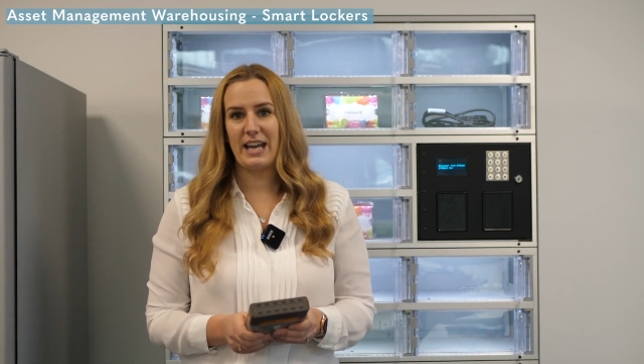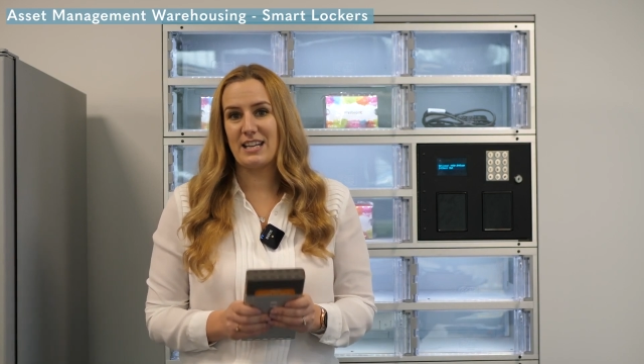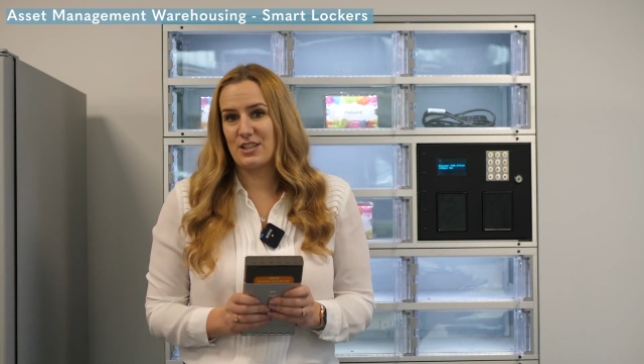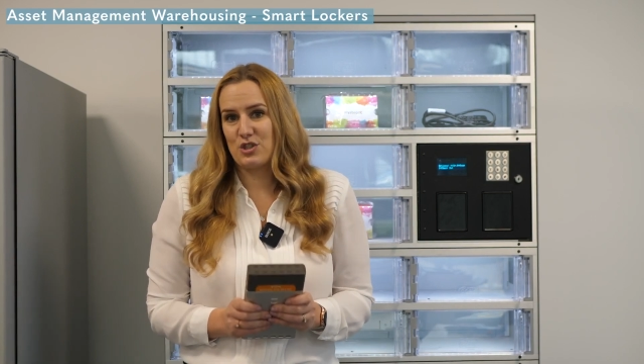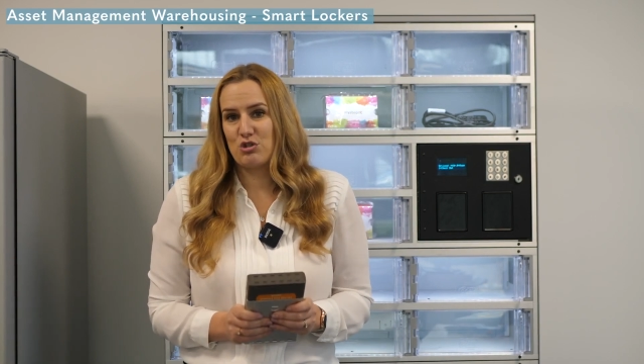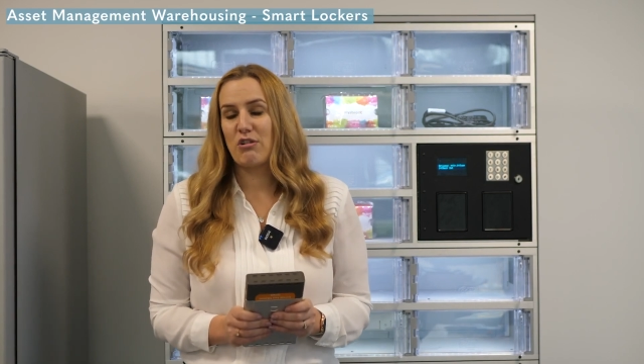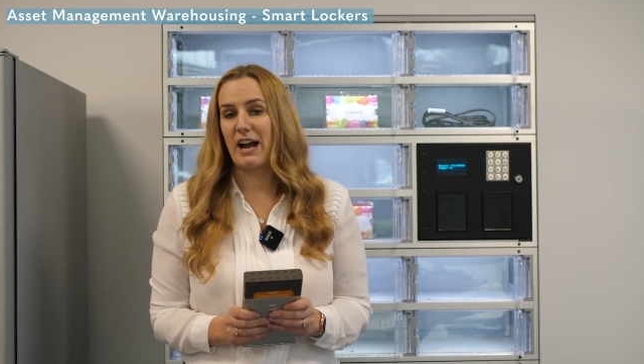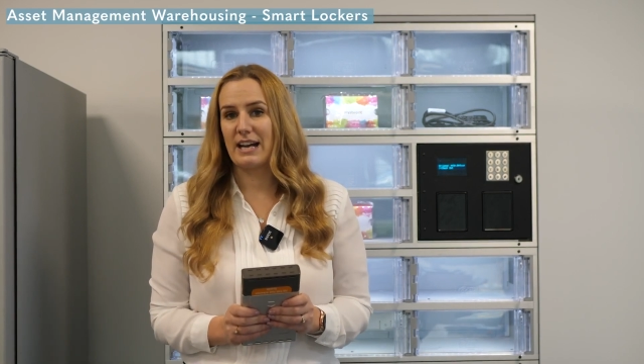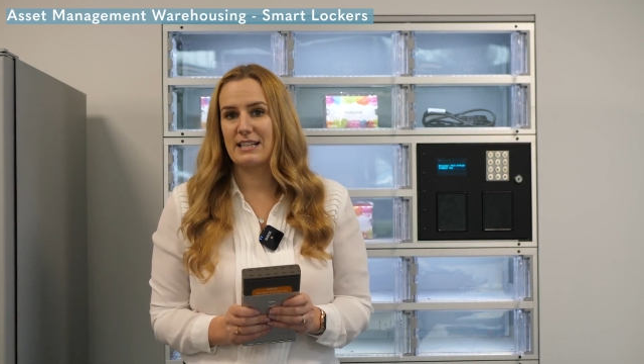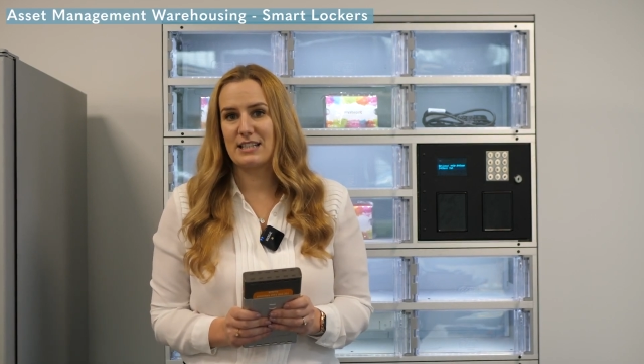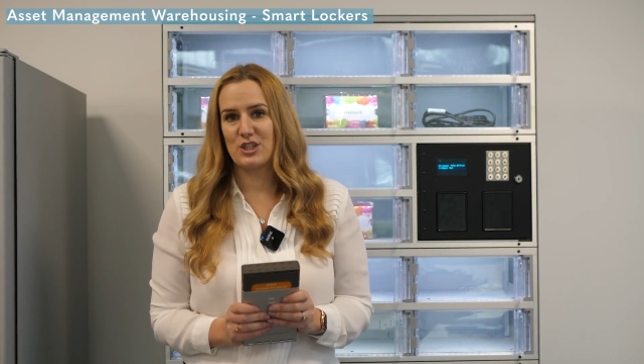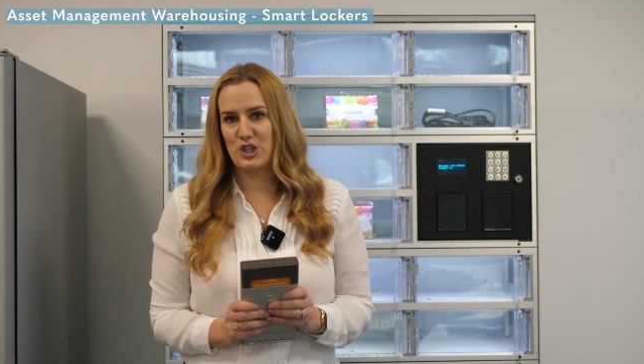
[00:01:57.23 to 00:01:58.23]
it's
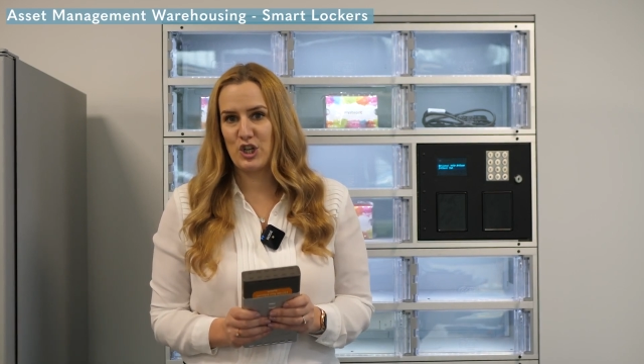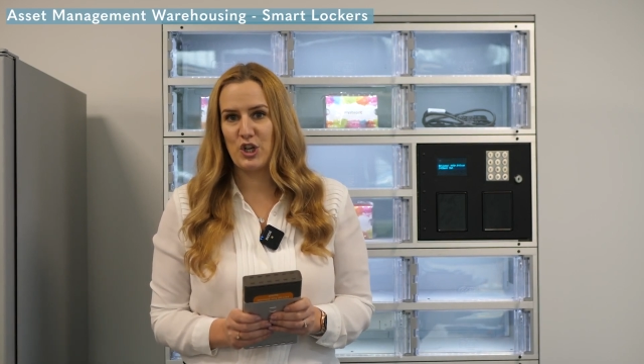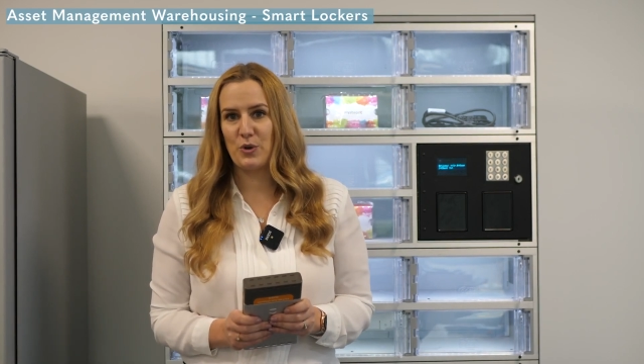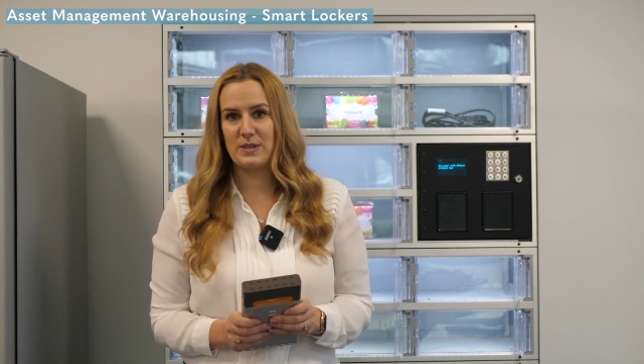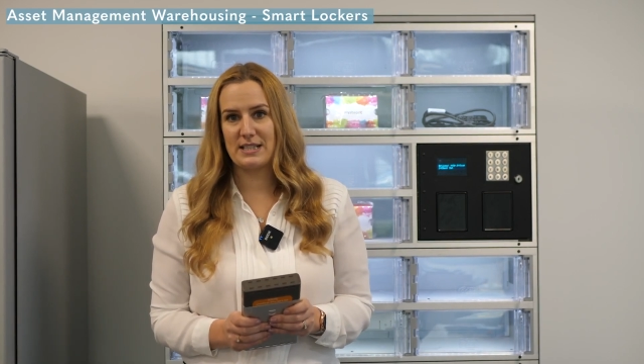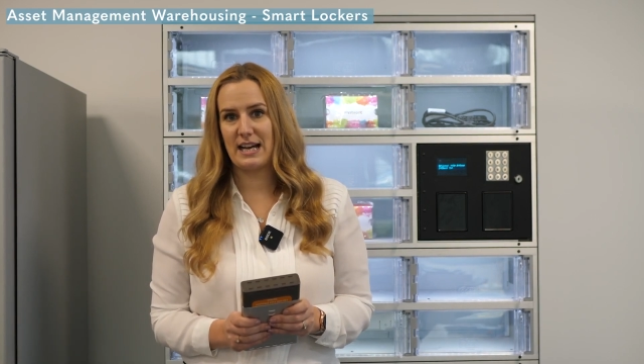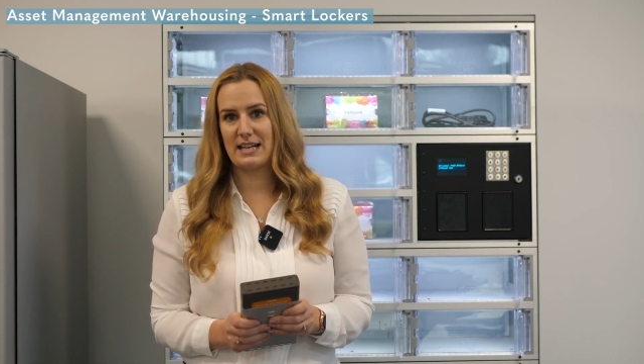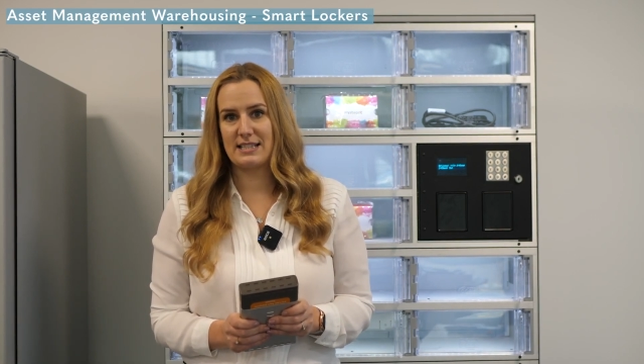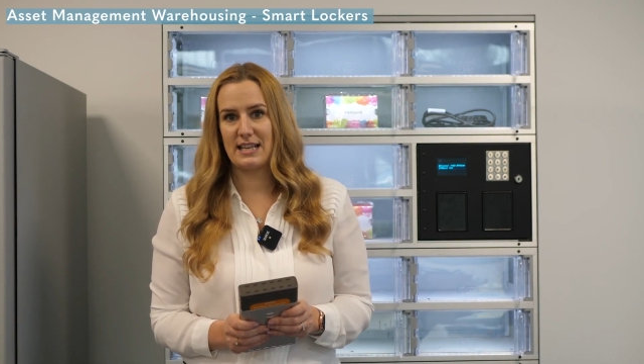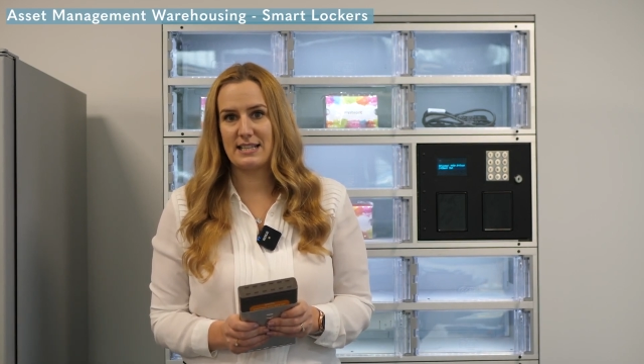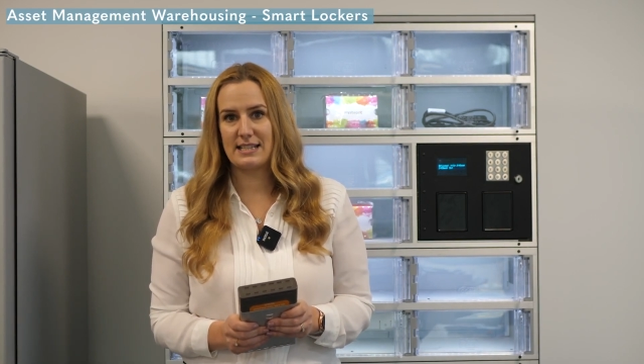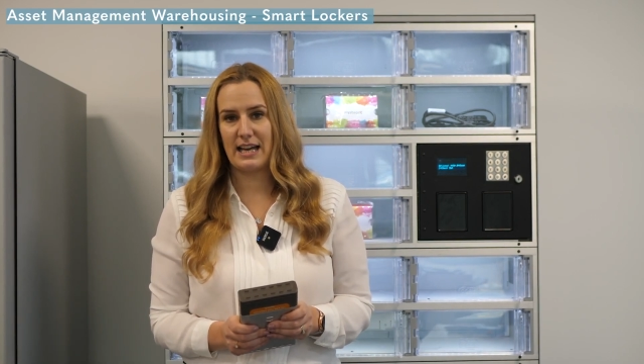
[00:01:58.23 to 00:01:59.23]
tracked as to who has
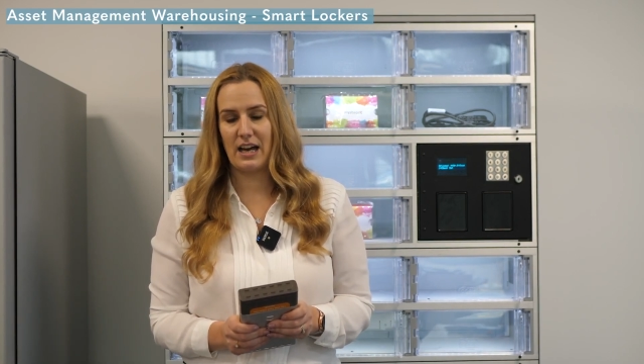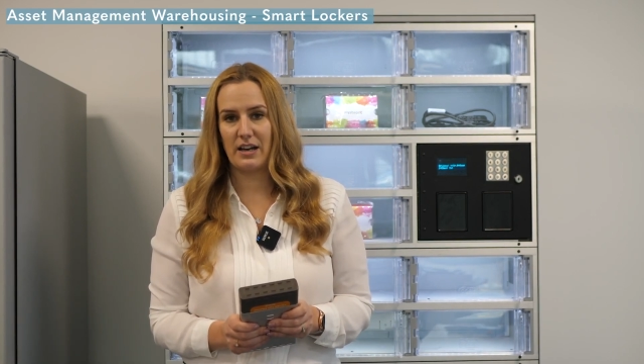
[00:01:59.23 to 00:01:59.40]
accessed that